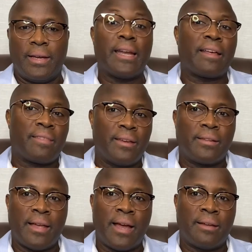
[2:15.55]
and I think
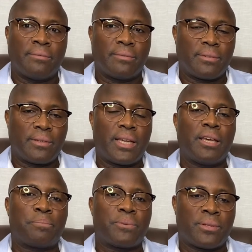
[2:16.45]
that
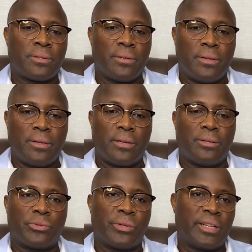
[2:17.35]
keeps, you
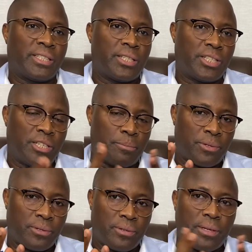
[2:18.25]
know, relationships